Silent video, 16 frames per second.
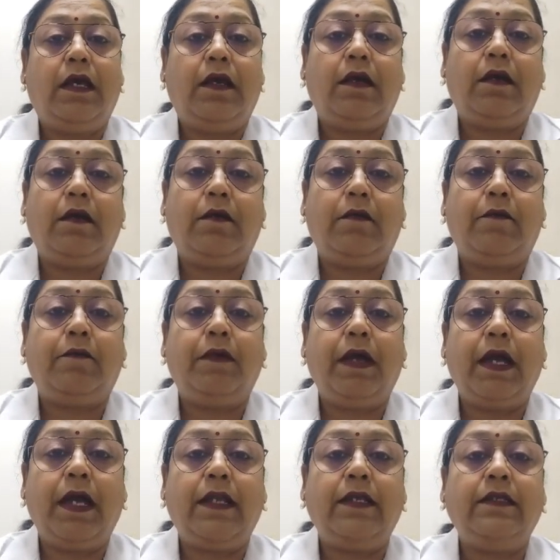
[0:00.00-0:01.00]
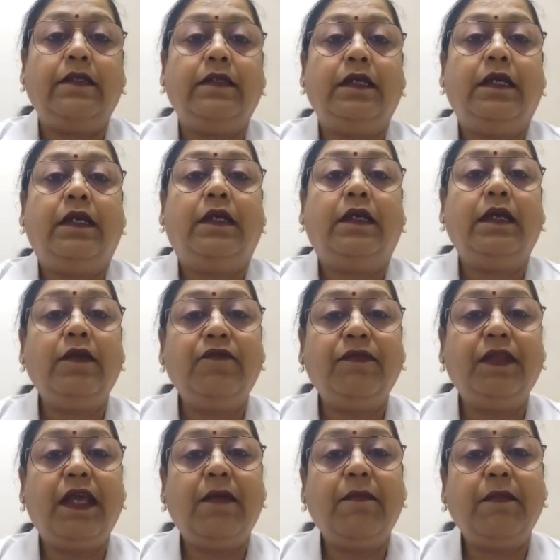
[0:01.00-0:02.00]
and
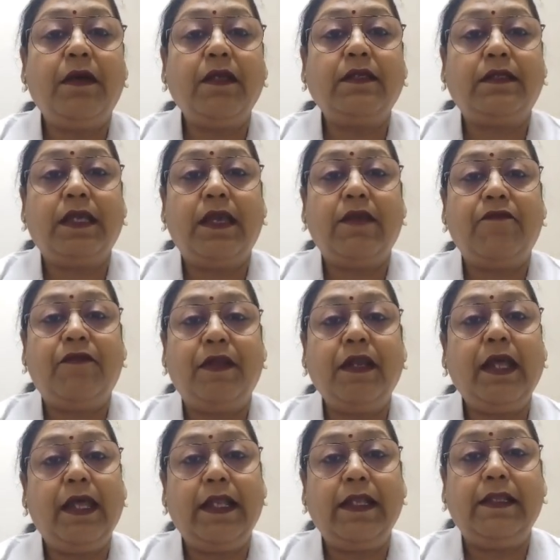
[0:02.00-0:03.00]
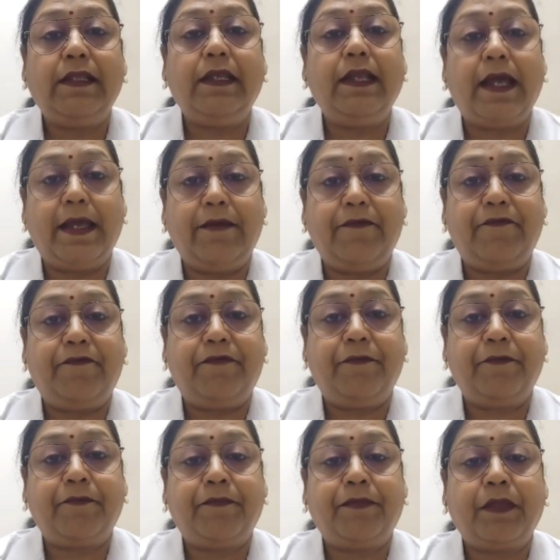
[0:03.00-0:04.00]
give them a safe and healthy
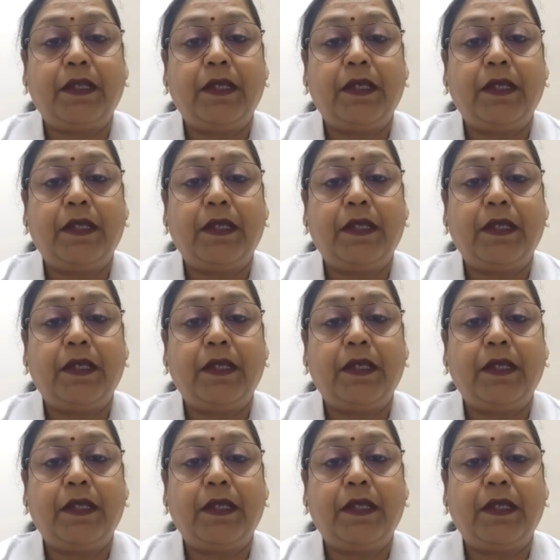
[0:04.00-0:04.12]
life.